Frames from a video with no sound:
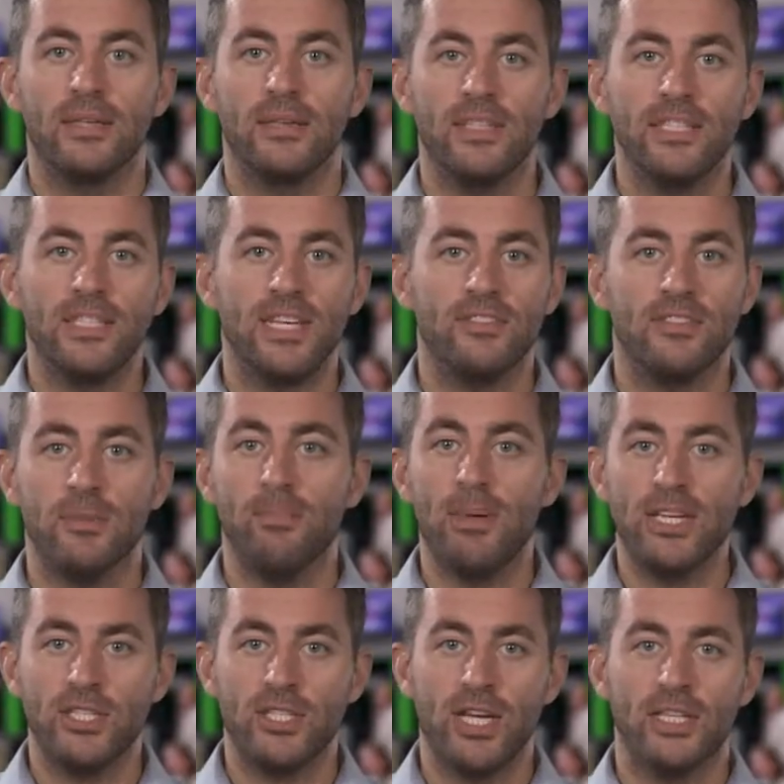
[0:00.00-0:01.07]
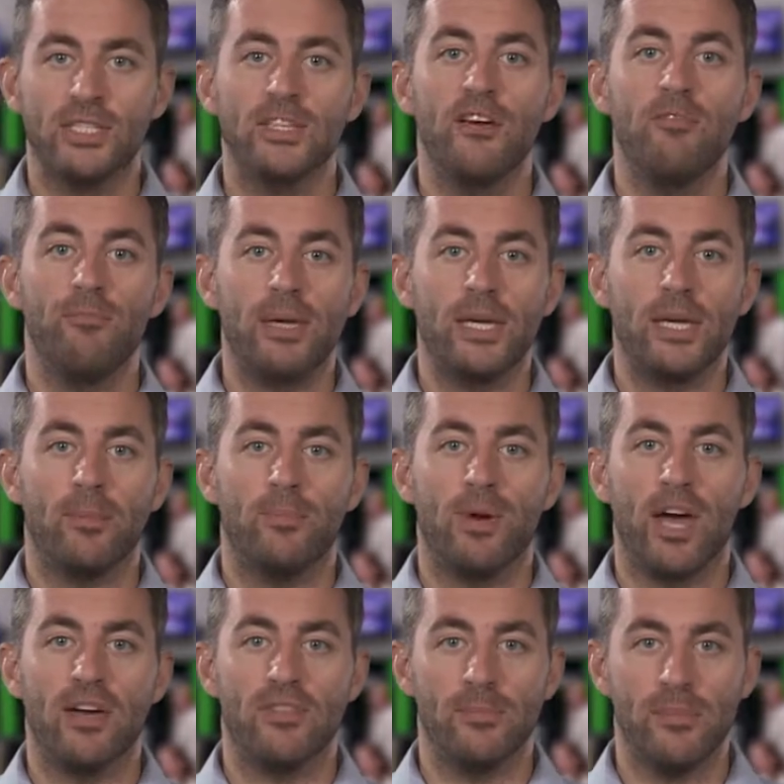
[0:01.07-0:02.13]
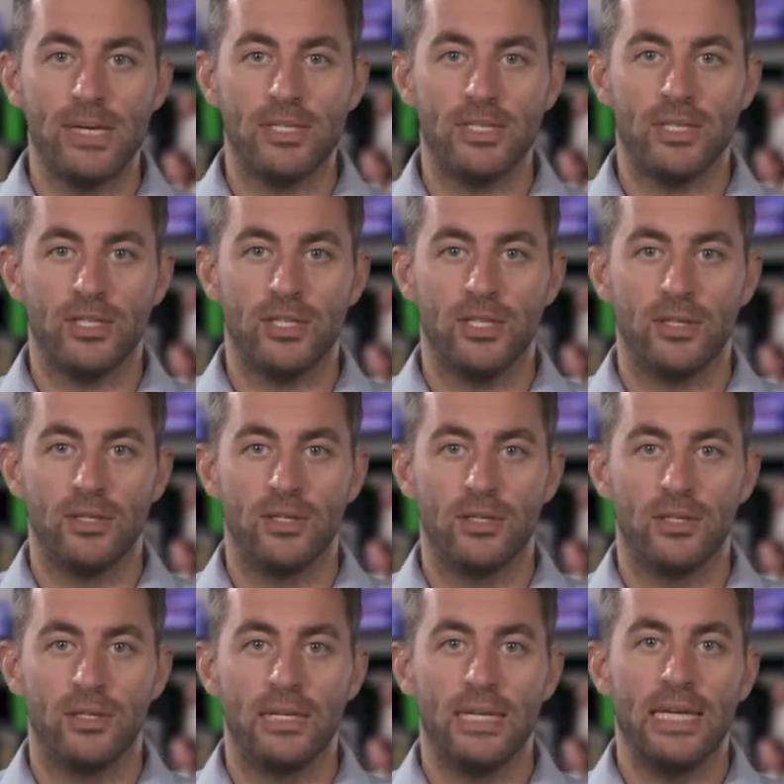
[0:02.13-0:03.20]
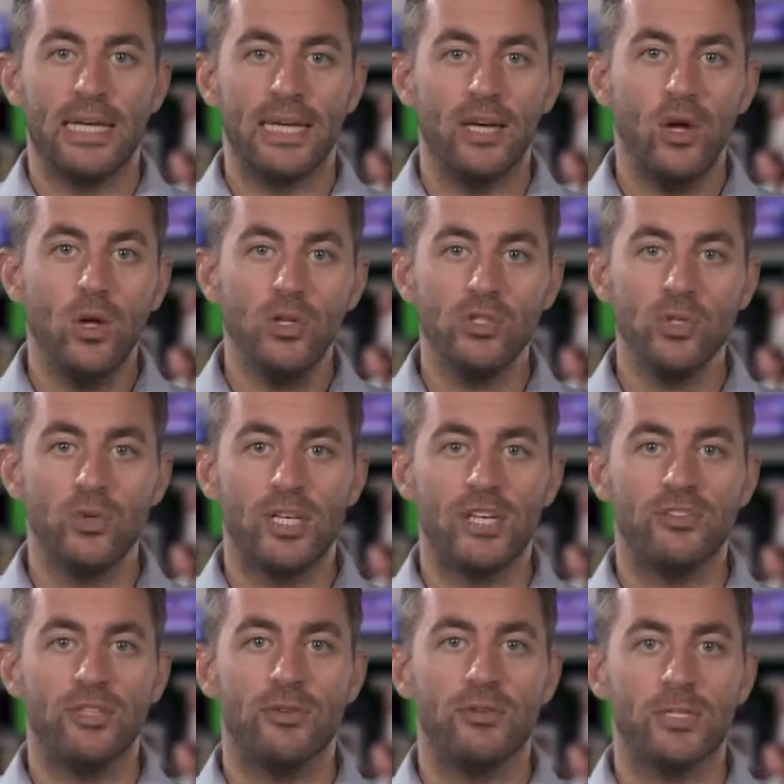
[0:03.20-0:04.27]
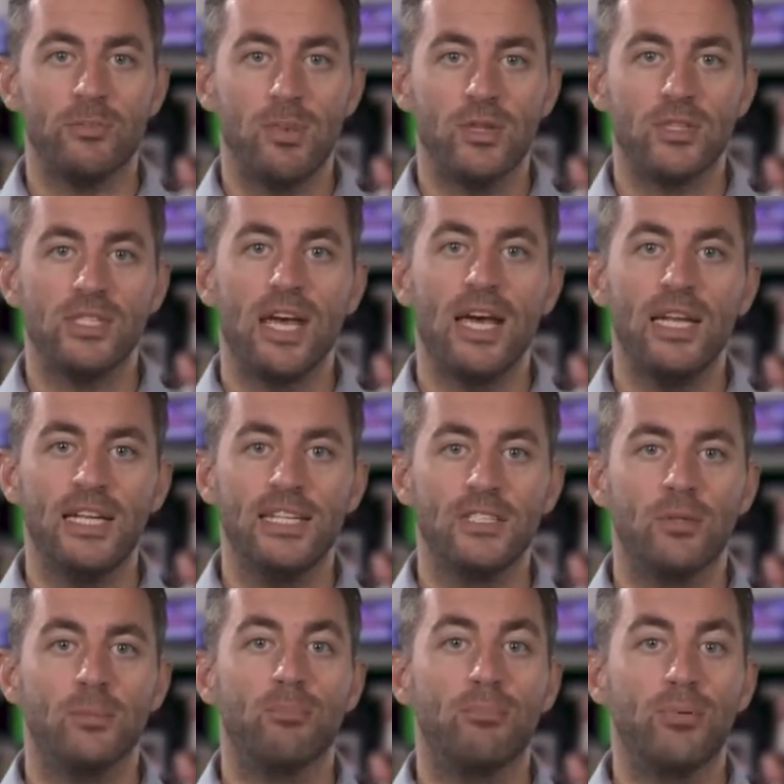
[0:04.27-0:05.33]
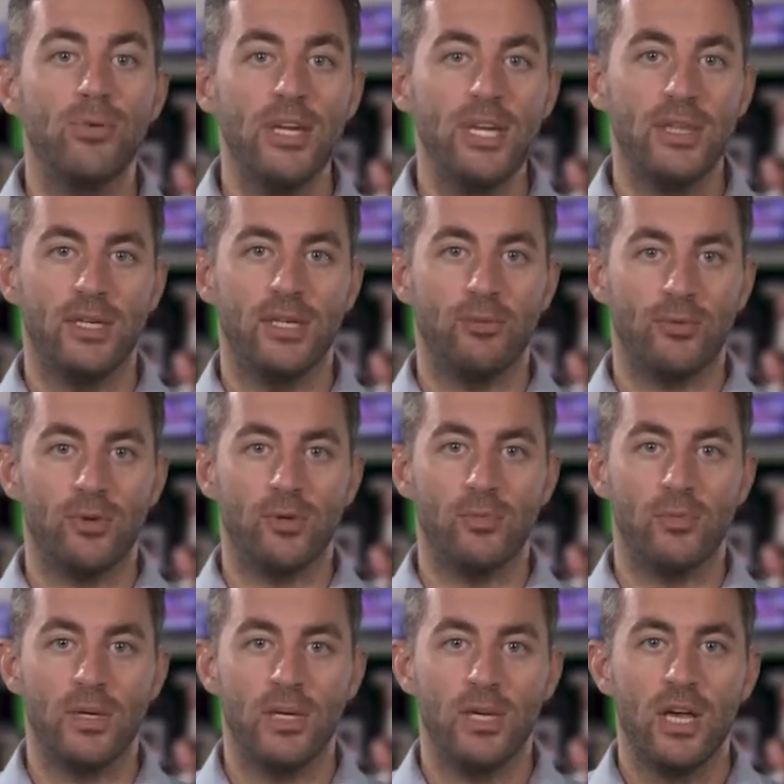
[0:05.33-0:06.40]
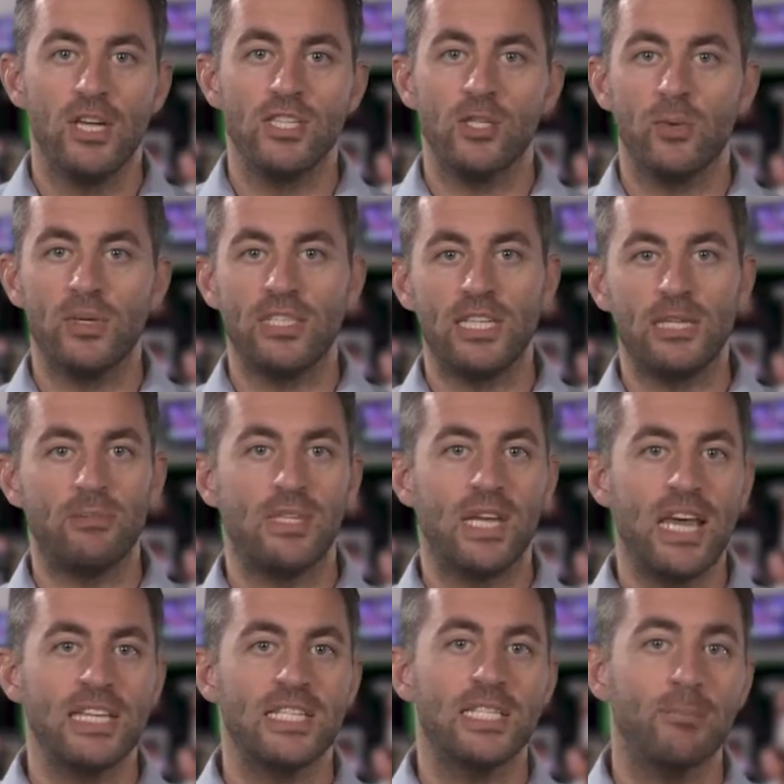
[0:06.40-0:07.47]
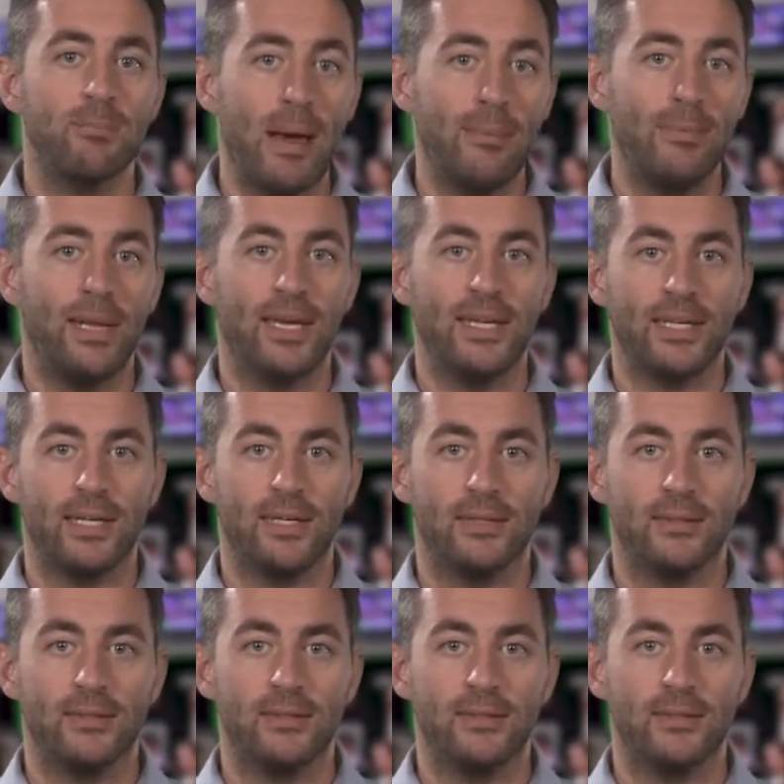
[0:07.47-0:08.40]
This gives the best chance of being a private message. It also gives the response a little breathing room, so it seems less spam-like.